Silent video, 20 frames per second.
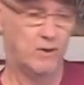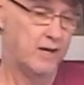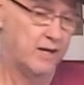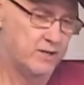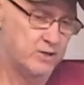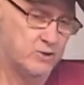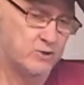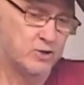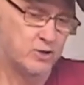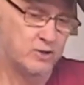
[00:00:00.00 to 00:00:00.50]

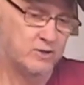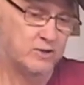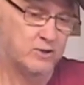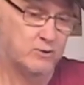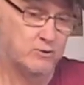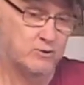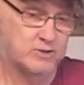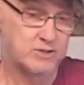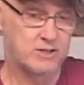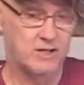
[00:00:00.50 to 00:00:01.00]
Well, you could
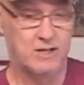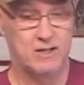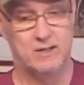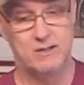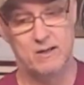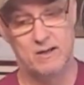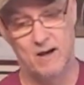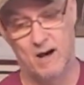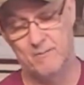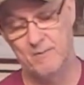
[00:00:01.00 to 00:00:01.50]
use
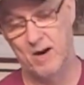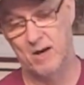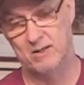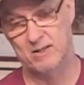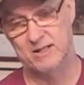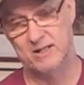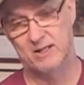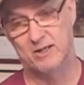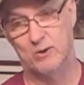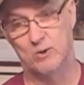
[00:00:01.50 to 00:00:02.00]
a model kit